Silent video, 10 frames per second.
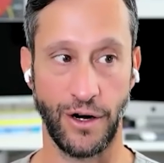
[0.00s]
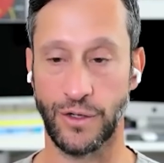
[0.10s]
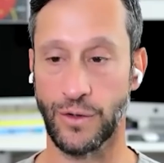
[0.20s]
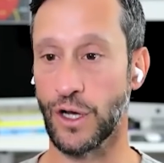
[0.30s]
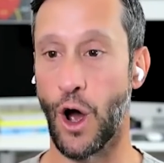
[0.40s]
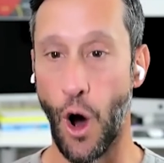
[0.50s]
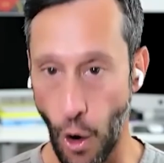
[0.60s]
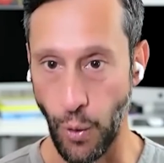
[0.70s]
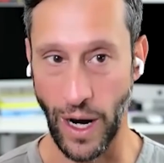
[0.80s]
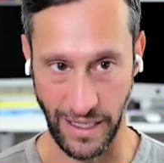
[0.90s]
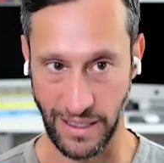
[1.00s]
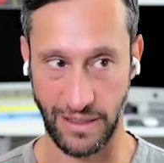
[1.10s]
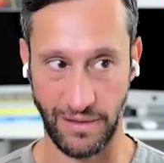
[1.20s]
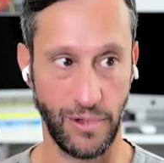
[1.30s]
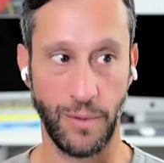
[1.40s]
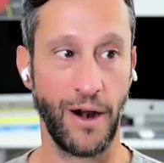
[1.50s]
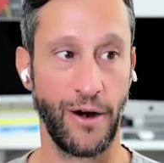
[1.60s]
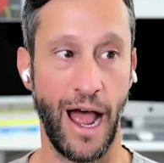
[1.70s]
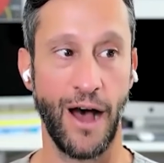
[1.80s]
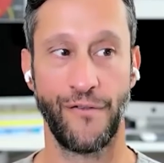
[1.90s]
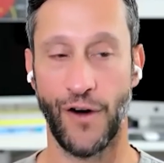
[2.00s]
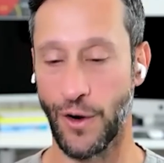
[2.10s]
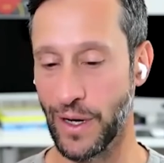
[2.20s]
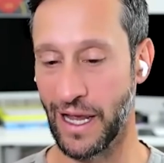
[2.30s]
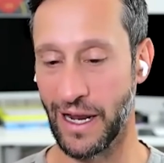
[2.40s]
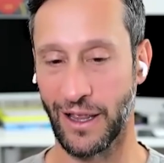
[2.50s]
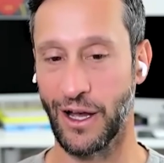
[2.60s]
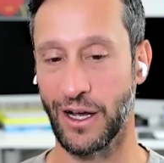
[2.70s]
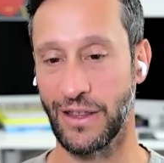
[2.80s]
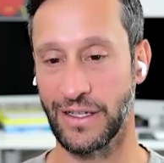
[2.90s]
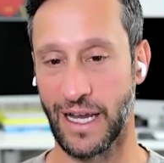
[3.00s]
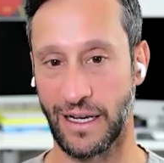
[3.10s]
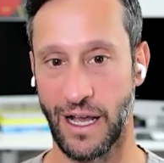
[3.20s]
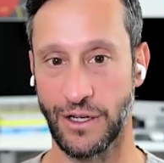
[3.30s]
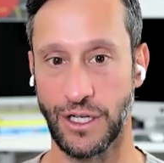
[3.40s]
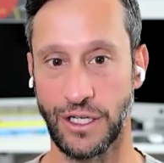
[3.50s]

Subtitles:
So it's always, no matter how far we get along in the technology,